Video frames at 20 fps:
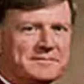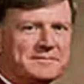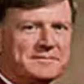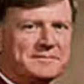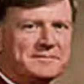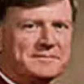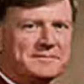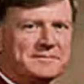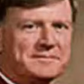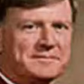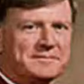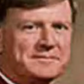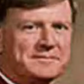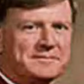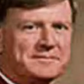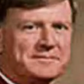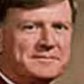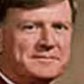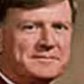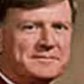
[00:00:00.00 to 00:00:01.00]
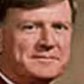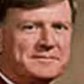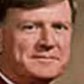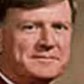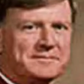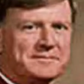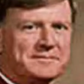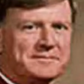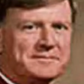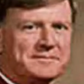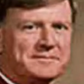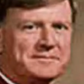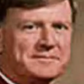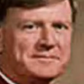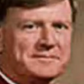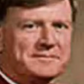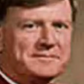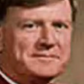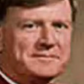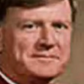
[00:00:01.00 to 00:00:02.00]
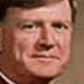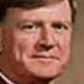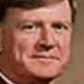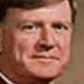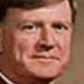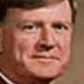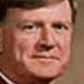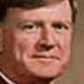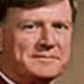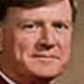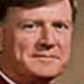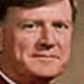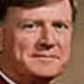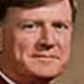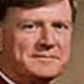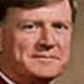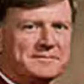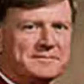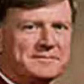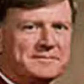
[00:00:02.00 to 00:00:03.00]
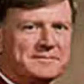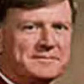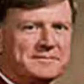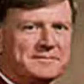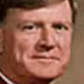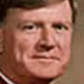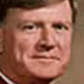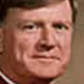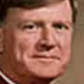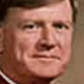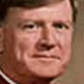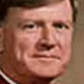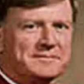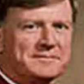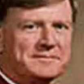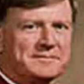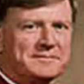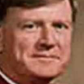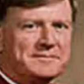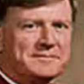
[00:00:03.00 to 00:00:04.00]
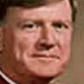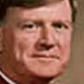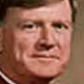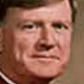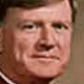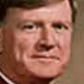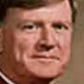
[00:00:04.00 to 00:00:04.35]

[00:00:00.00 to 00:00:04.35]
No words are spoken by the person on screen.